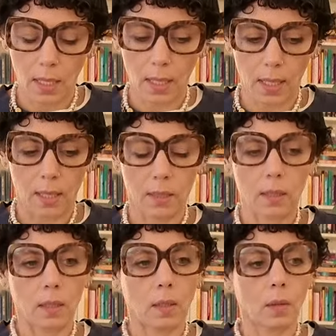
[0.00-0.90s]
And
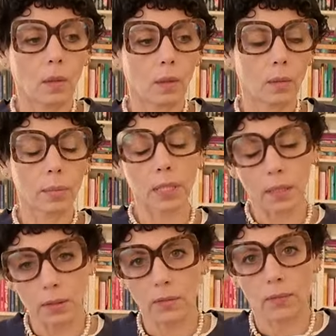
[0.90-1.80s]

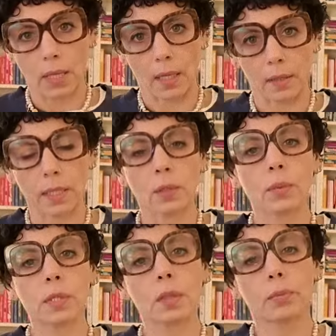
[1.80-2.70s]
because of that, and it
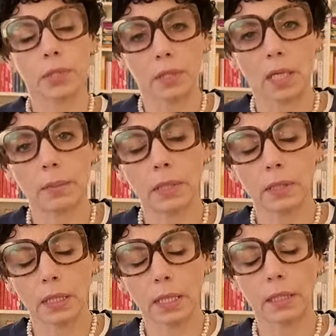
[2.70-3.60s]
was a
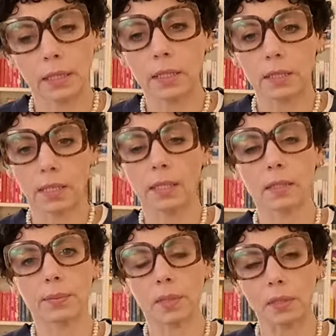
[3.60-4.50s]
predominantly, I need to say
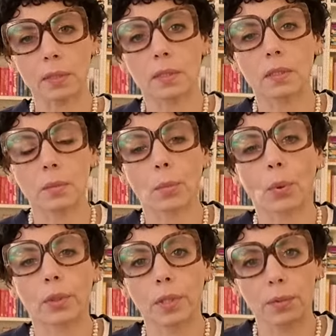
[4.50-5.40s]
this because this is
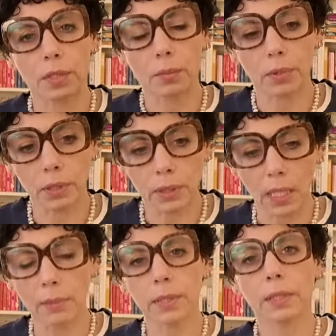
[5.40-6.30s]
important, it was a
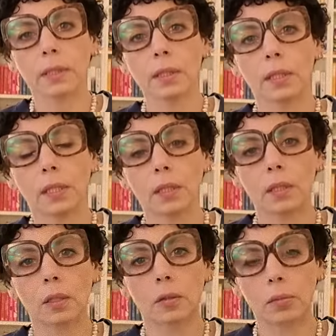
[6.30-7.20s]
predominantly
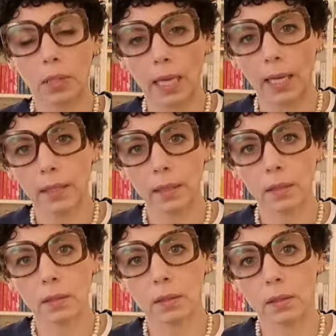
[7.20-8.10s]
Black
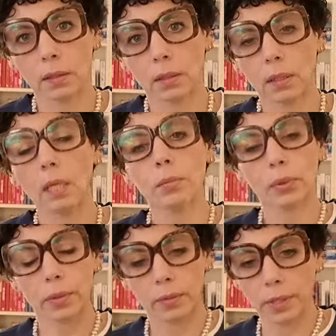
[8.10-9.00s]
and
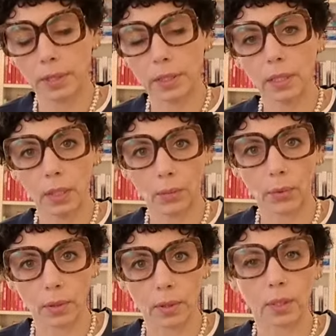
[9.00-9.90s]
Puerto Rican
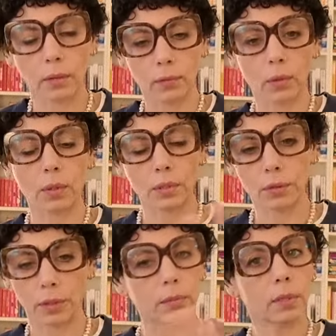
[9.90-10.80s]
neighborhood. And of course,
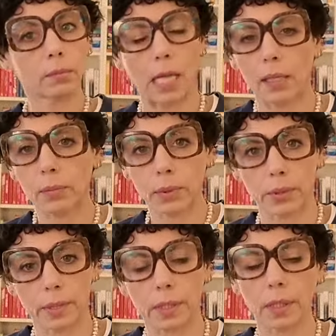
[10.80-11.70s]
you can be Black, Puerto
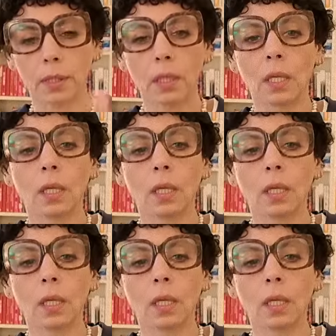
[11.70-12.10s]
Rican.